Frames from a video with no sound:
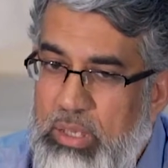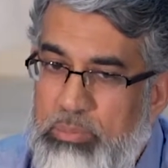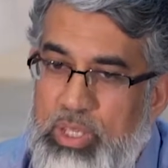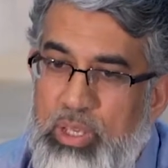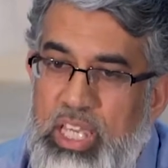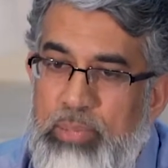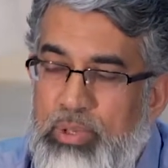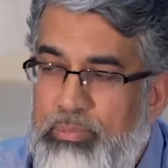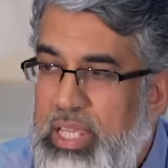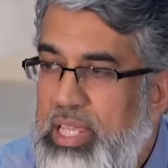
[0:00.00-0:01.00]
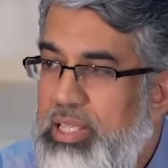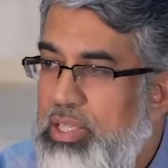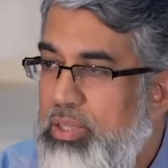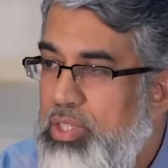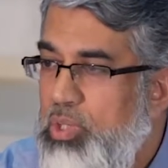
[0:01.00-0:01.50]
but you keep on making
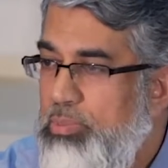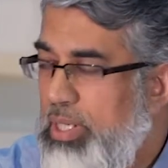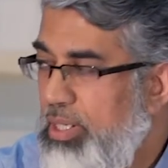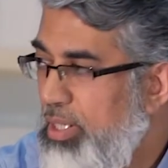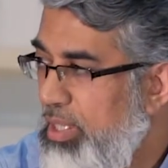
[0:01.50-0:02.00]
tawbah.